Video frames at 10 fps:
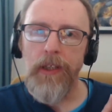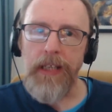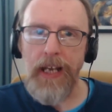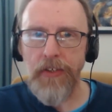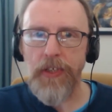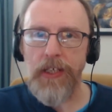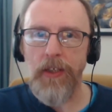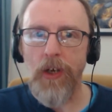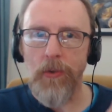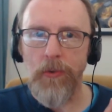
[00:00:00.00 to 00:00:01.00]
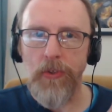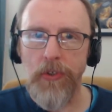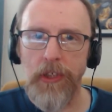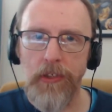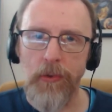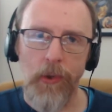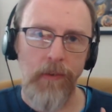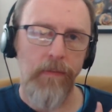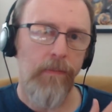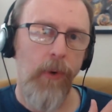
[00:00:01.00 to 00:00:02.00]
Cassidy owns this sort
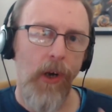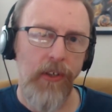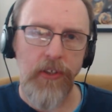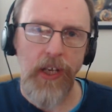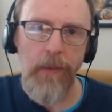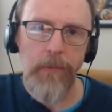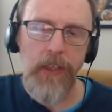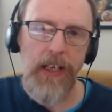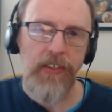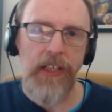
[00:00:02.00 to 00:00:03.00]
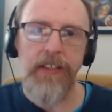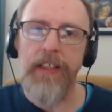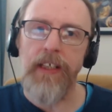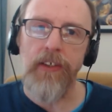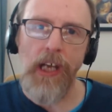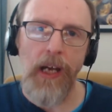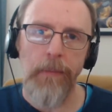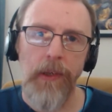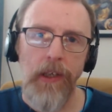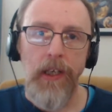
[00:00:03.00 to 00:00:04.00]
of pawn shop / antique
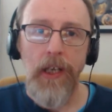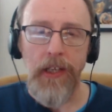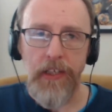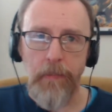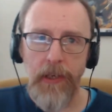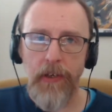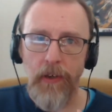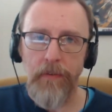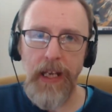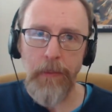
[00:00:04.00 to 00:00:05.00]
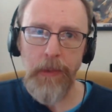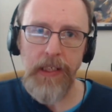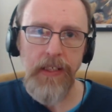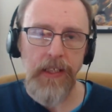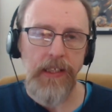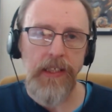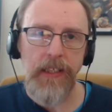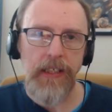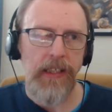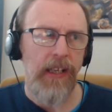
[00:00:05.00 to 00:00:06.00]
shop that's been in her family since
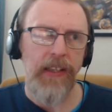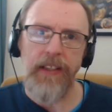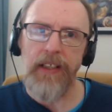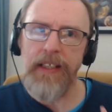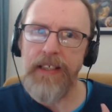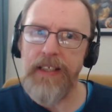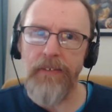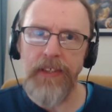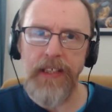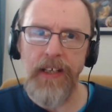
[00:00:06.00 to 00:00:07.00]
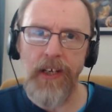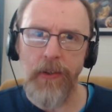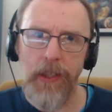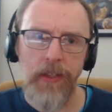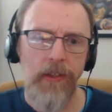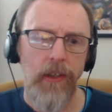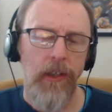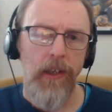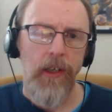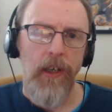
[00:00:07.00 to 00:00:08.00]
the late 1700s.
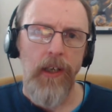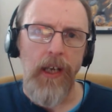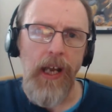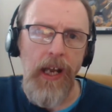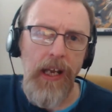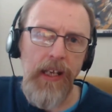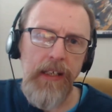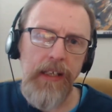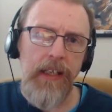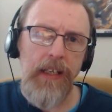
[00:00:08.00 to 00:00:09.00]
And